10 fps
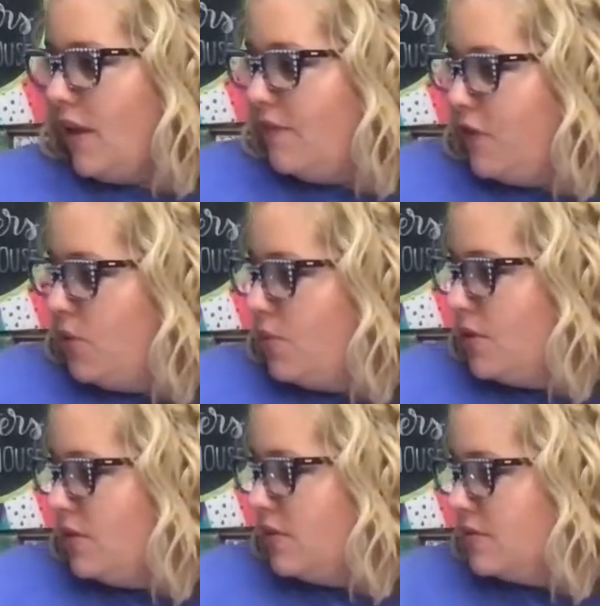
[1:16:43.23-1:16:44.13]
if you
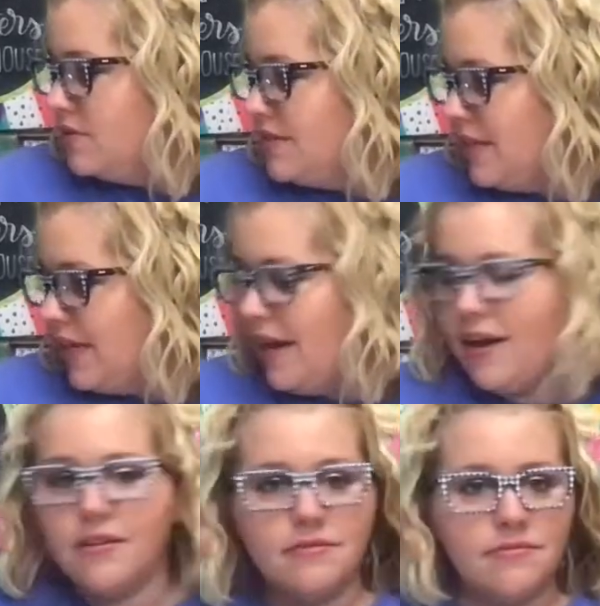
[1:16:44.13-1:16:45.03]
will stick it
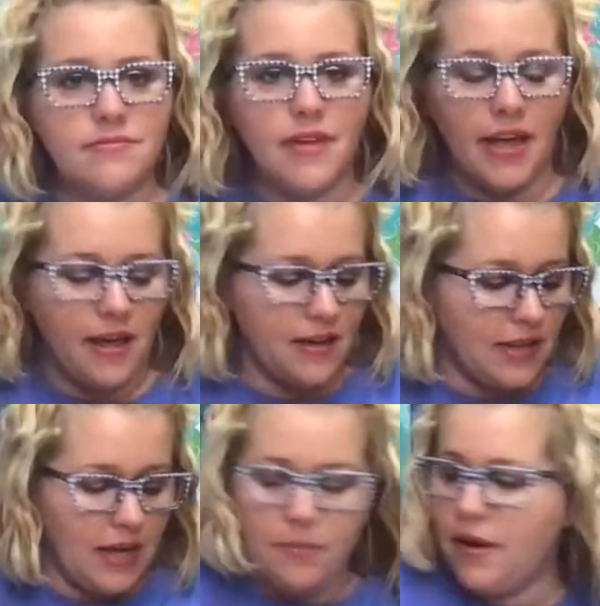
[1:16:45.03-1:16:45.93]
out and
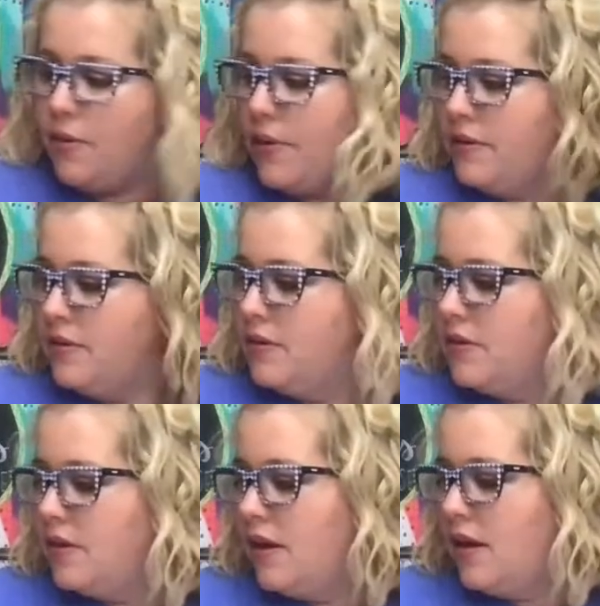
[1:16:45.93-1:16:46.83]
keep going,
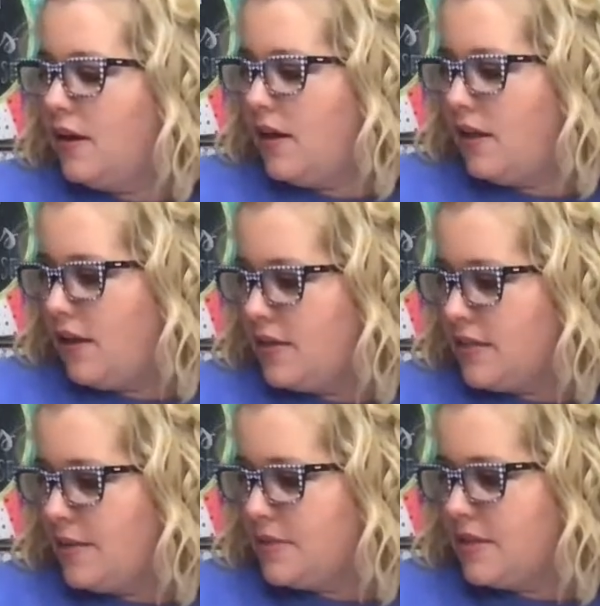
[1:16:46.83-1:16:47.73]
a lot of
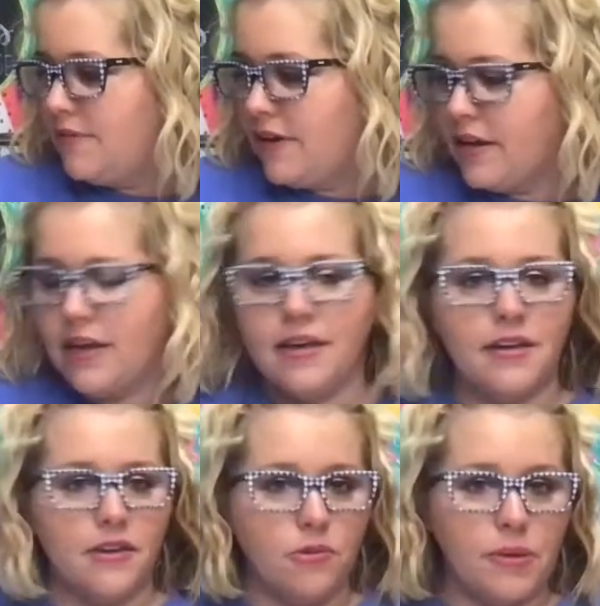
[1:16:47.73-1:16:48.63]
times at the very
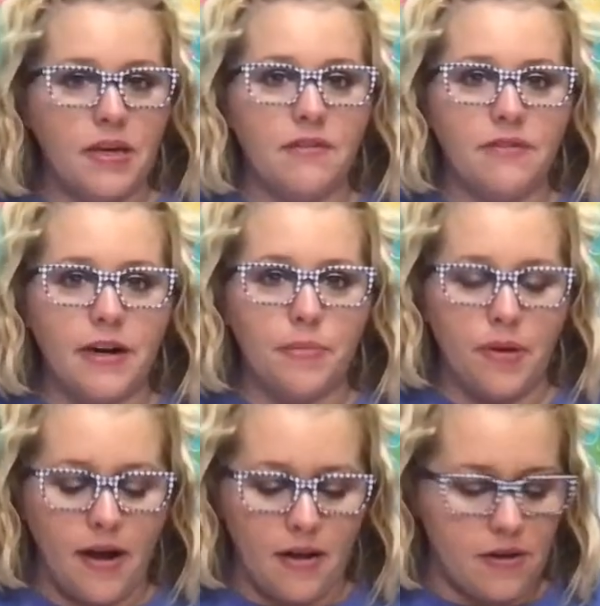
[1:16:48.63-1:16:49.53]
end, you'll be very
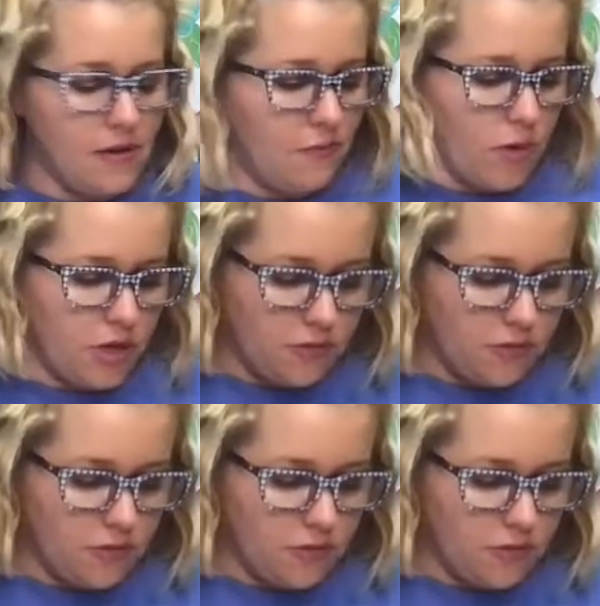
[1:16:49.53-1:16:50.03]
proud of what